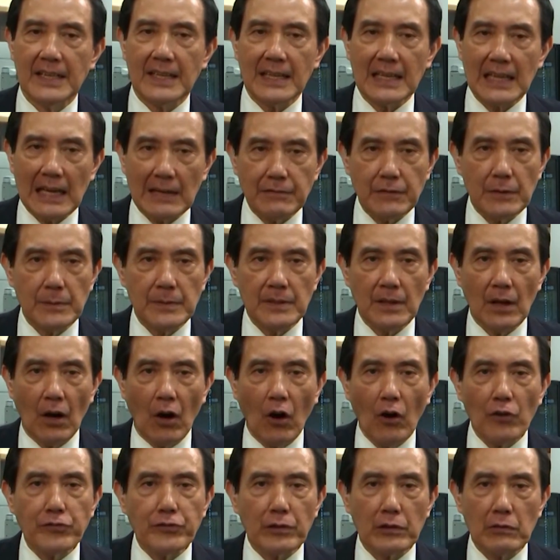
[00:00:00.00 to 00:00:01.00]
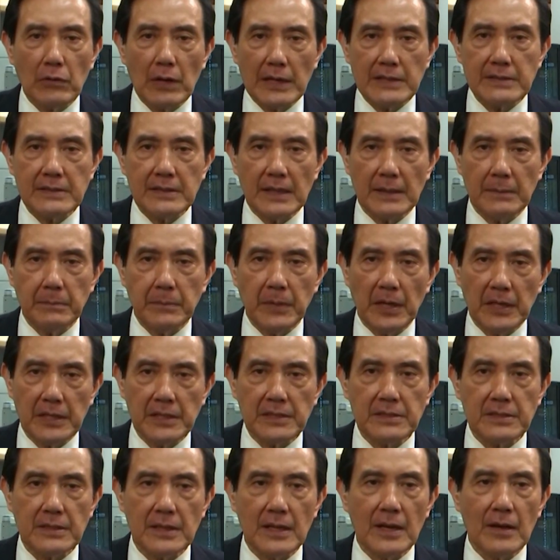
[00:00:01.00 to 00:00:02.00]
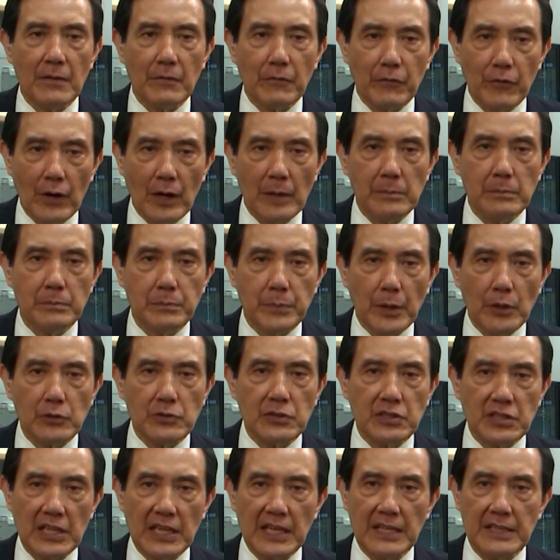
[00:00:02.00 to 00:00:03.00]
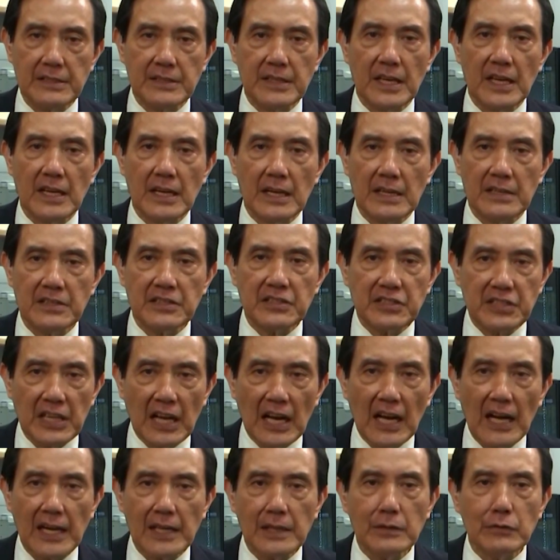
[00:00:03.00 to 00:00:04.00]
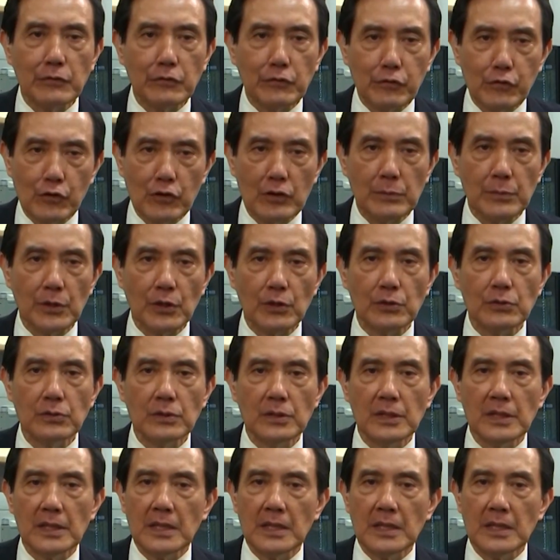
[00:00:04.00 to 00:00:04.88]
government authorized bodies from both sides signed formal